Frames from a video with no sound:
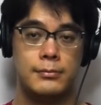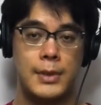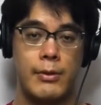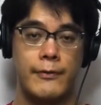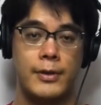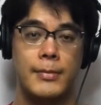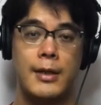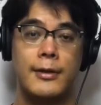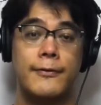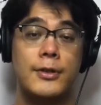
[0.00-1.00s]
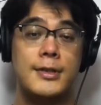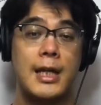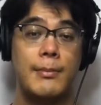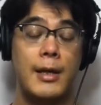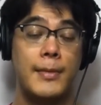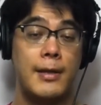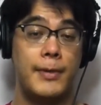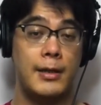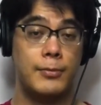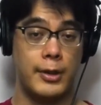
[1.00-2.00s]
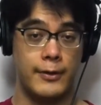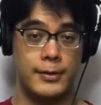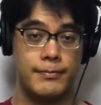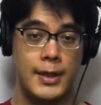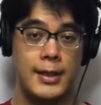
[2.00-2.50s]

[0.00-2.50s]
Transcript: However, the first time I met Big Brother,